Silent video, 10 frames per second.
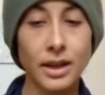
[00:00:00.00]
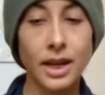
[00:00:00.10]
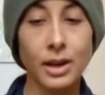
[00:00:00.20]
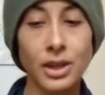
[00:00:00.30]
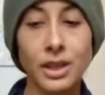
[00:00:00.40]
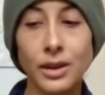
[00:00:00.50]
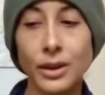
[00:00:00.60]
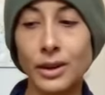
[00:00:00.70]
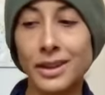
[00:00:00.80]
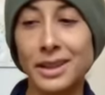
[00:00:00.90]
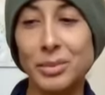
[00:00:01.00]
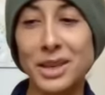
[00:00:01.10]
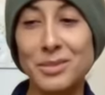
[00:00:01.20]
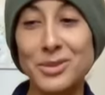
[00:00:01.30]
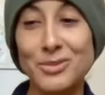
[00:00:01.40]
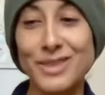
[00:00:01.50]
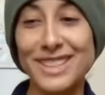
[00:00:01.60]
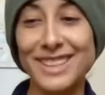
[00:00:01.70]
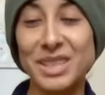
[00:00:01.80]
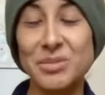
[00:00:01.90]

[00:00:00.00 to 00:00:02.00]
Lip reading: Now here, it becomes really